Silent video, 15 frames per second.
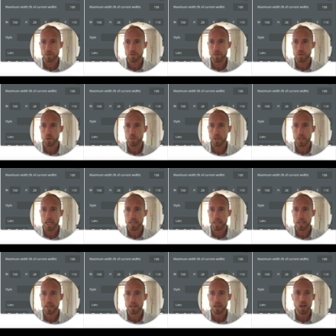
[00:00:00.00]
we've duplicated
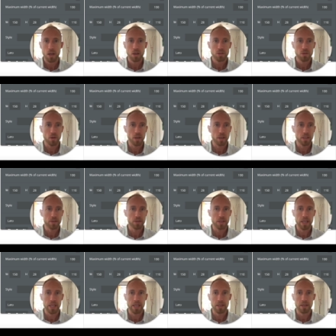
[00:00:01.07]
it. So I'm going to
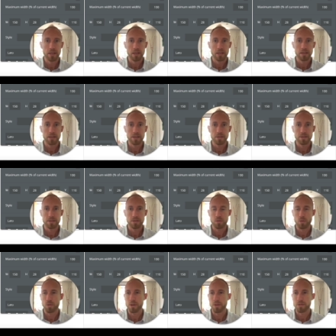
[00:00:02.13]
say the
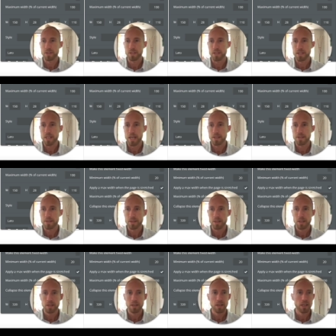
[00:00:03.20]
sort of success
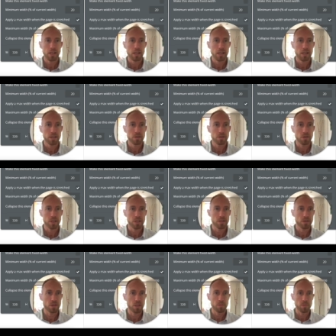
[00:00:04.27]
uh, so this
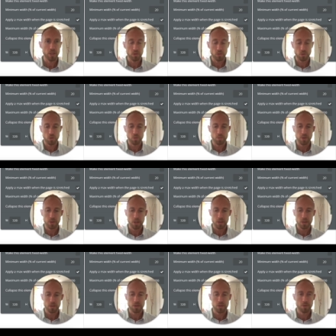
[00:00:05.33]
is going to be group
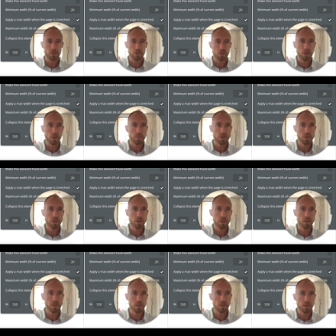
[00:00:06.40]

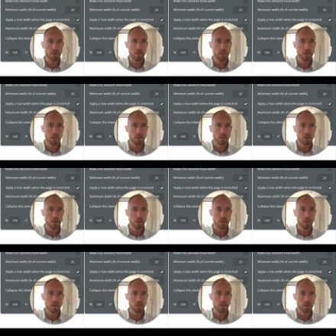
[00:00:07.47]
subscription
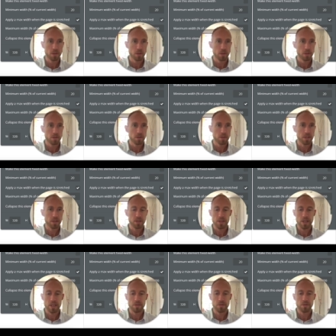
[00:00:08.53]

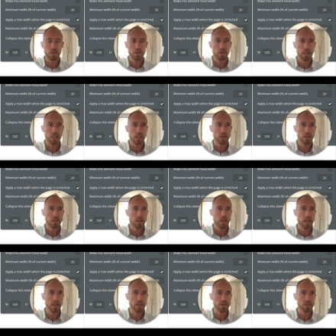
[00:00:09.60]
successfully
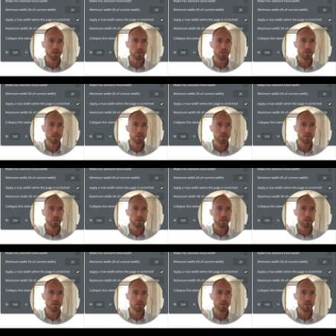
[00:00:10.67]
canceled.